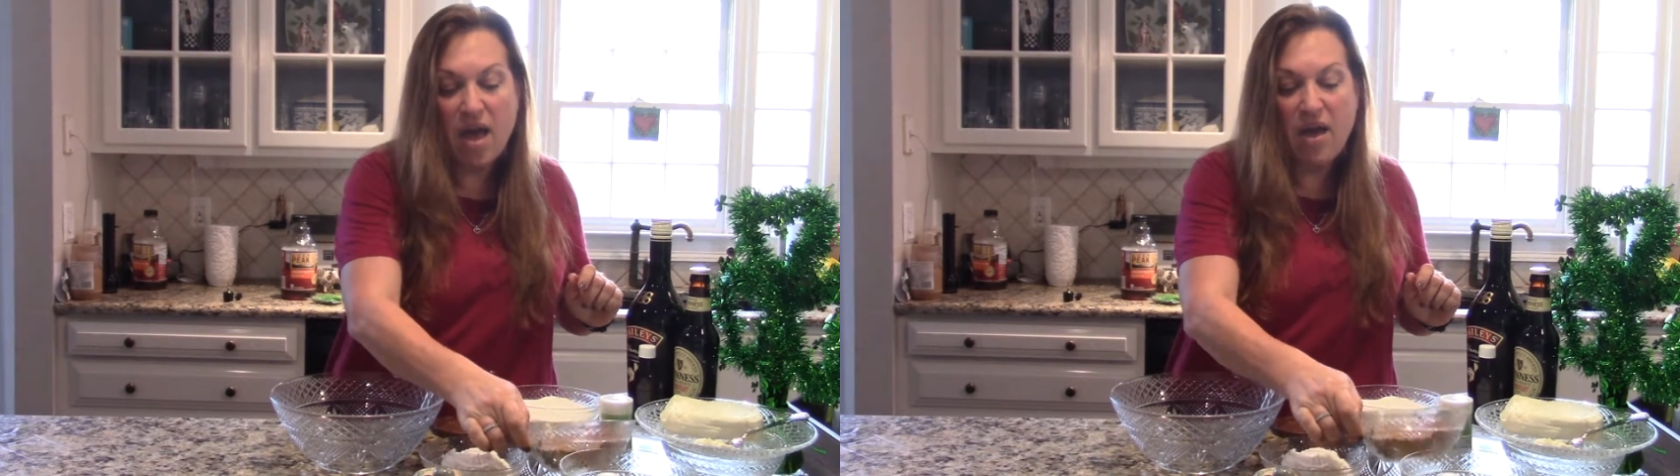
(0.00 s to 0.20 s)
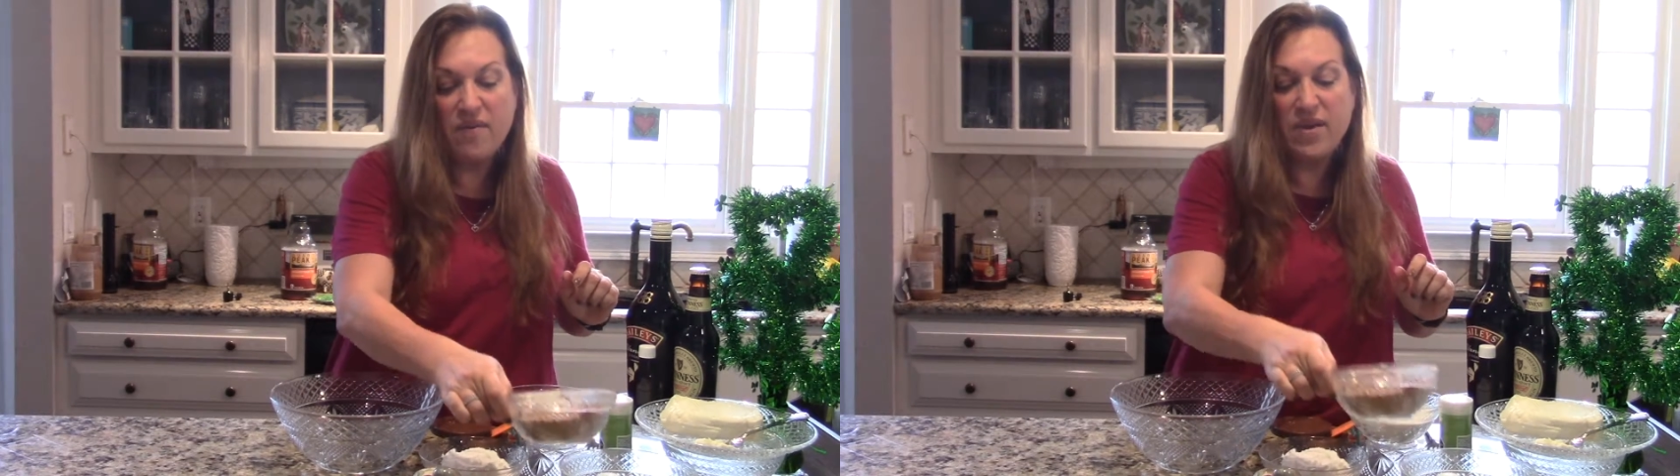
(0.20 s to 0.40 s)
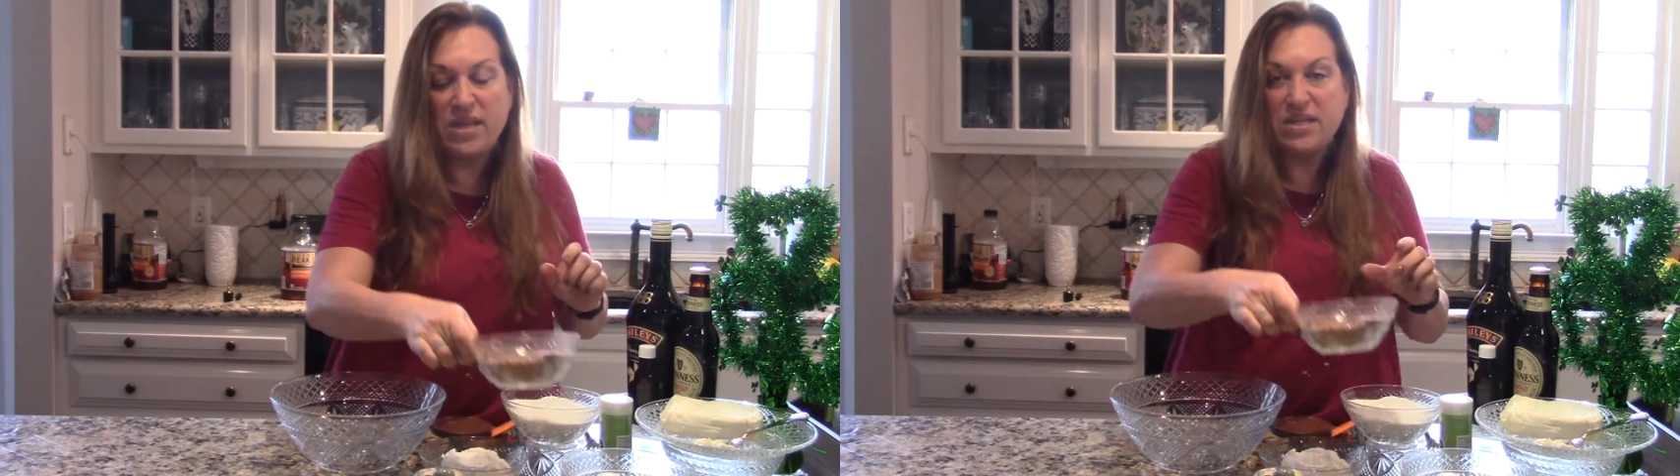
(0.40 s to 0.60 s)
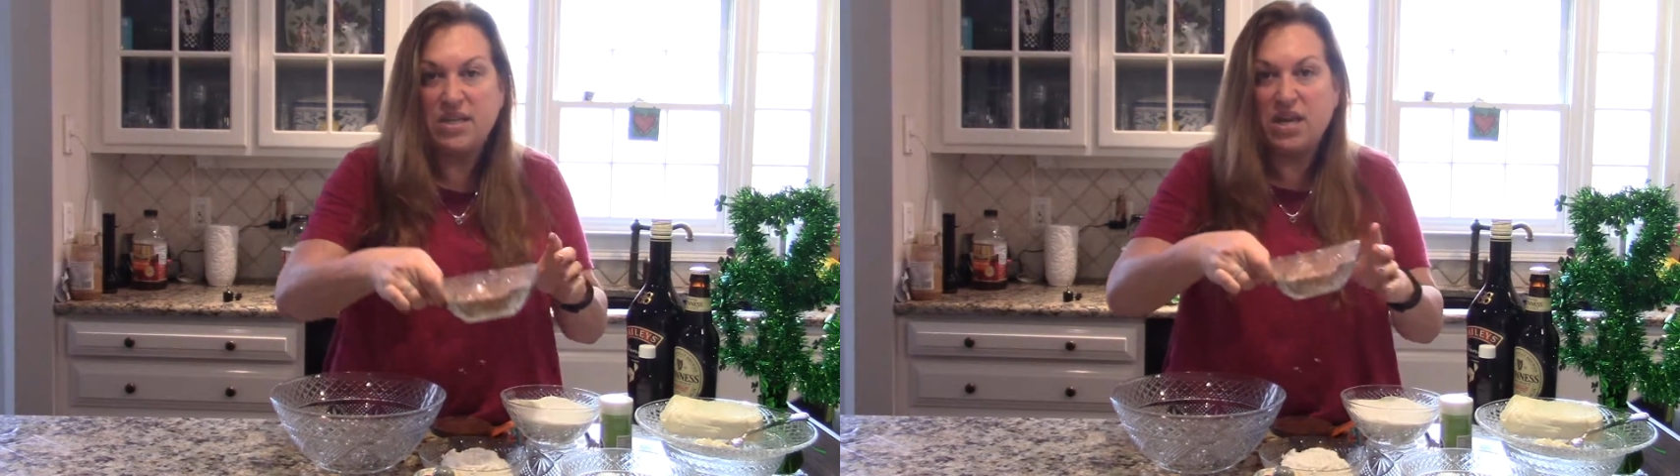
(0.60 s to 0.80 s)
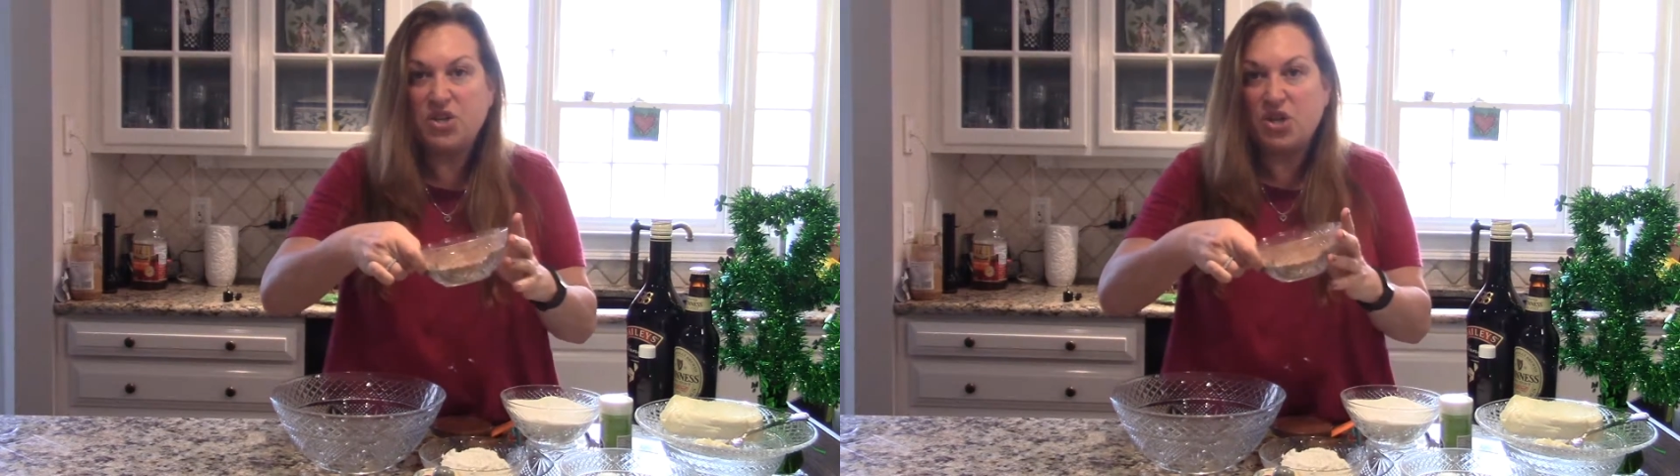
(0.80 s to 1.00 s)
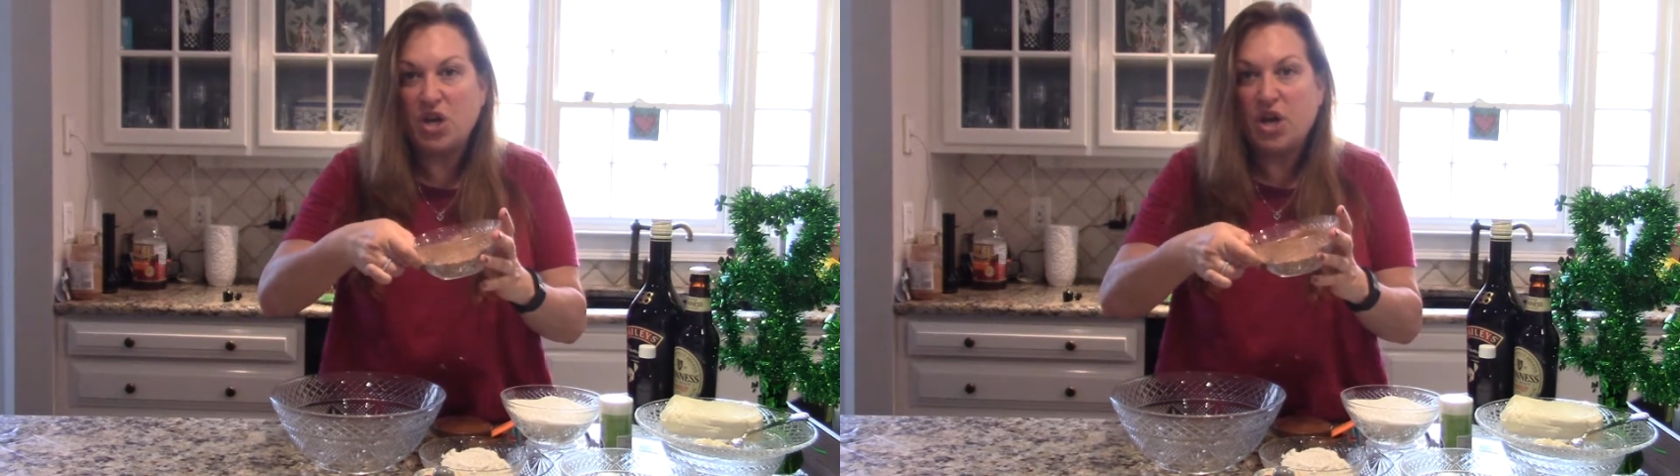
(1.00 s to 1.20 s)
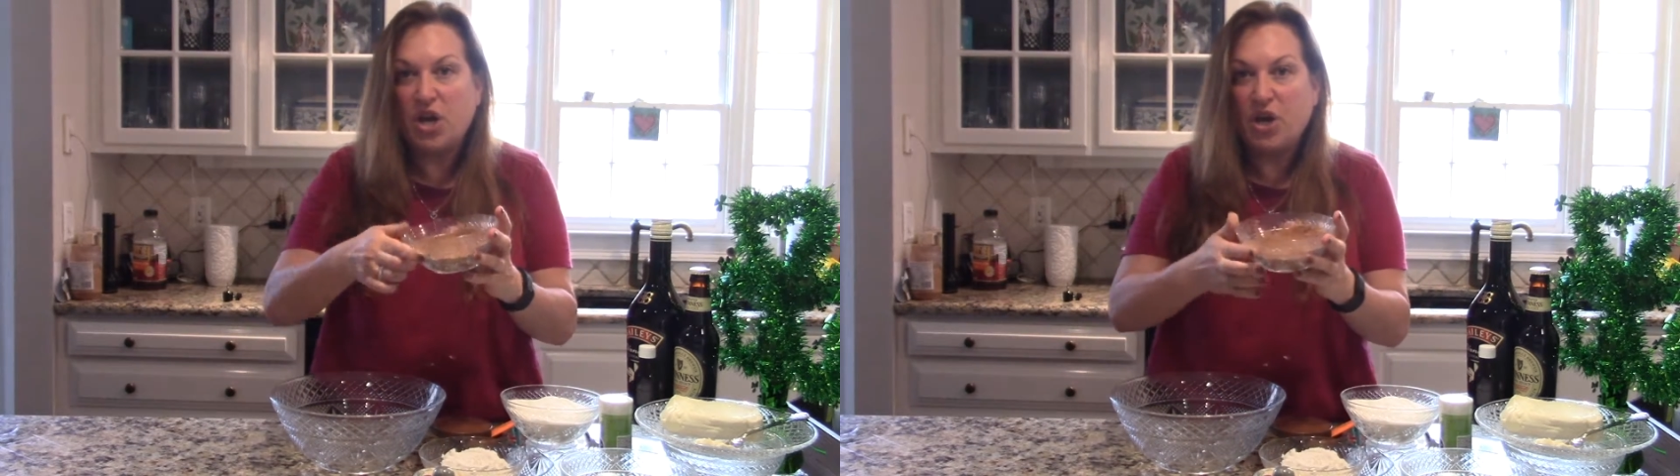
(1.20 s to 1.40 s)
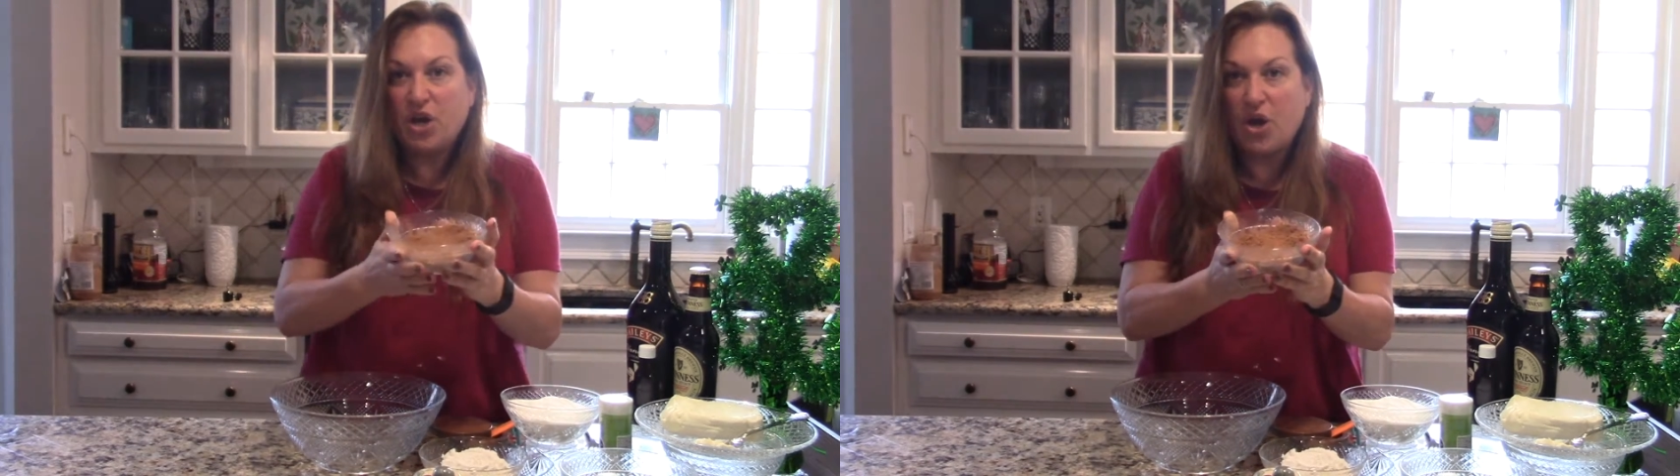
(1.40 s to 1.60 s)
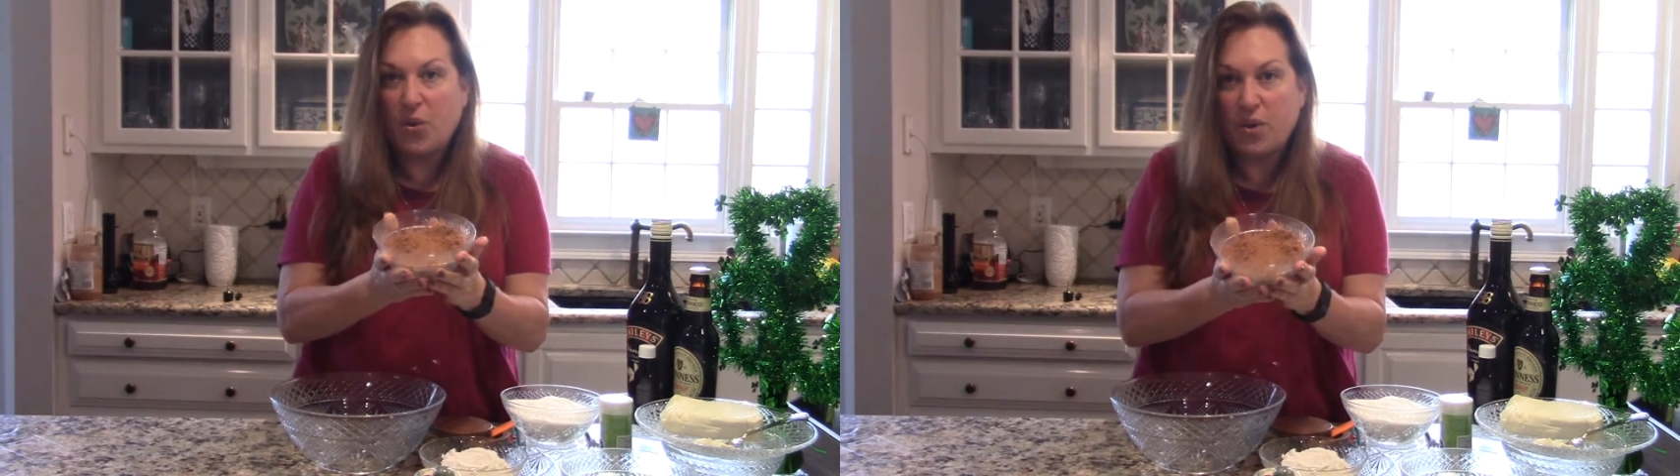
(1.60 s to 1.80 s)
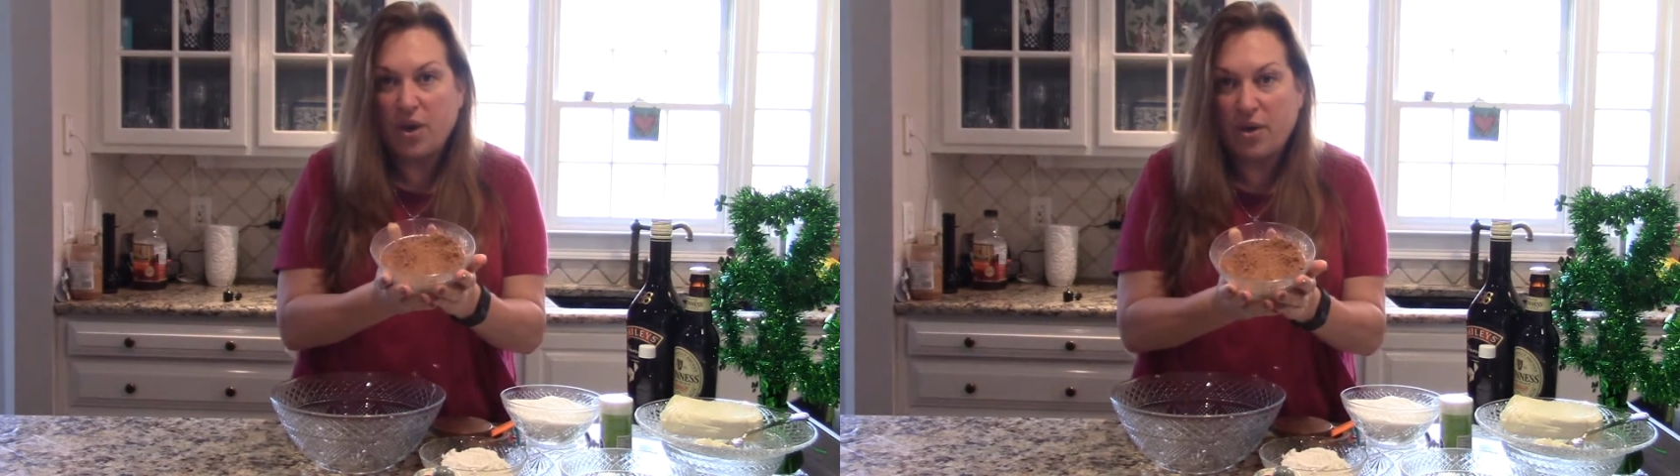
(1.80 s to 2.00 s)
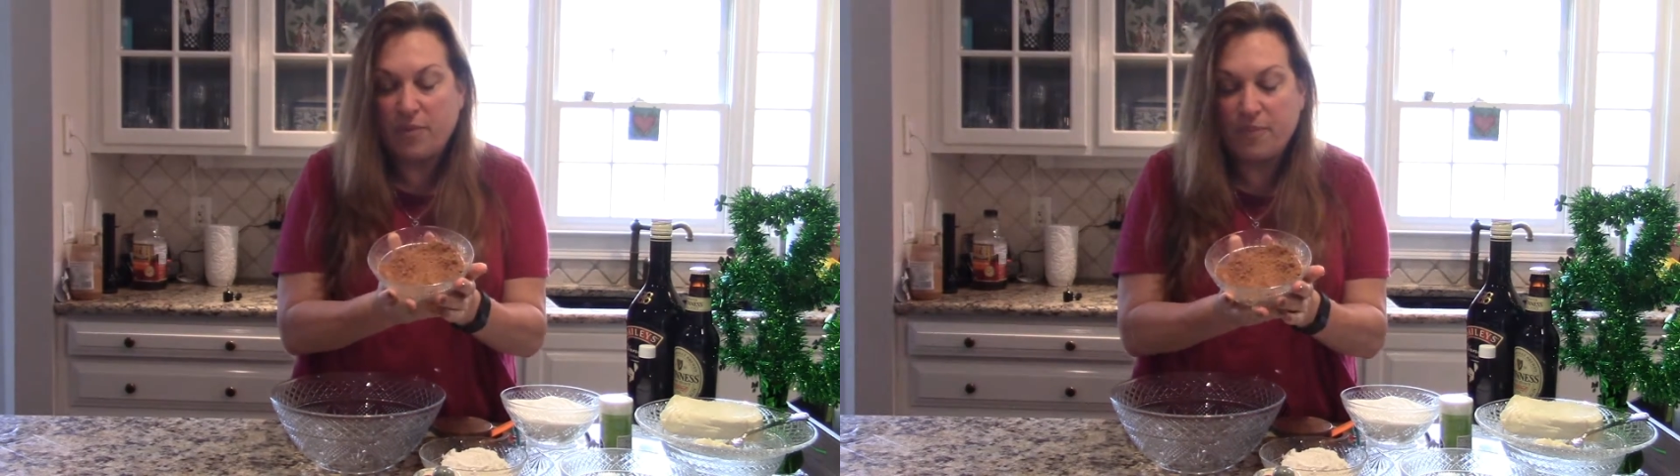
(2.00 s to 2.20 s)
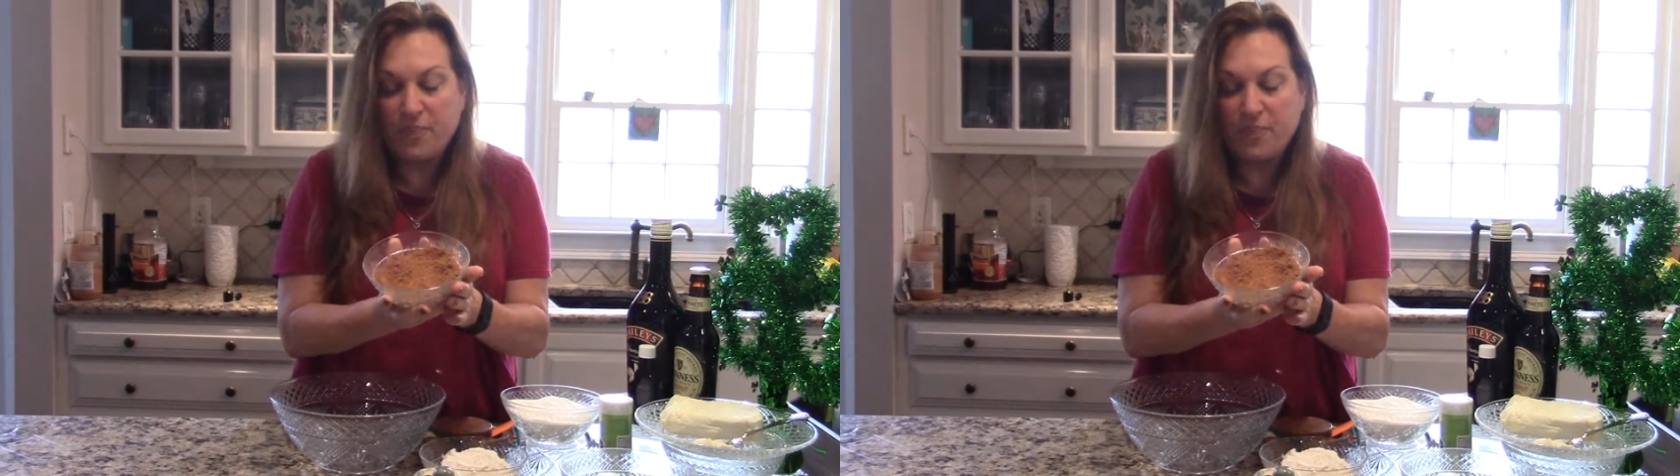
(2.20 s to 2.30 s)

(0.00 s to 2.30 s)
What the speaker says: of Dutch cocoa.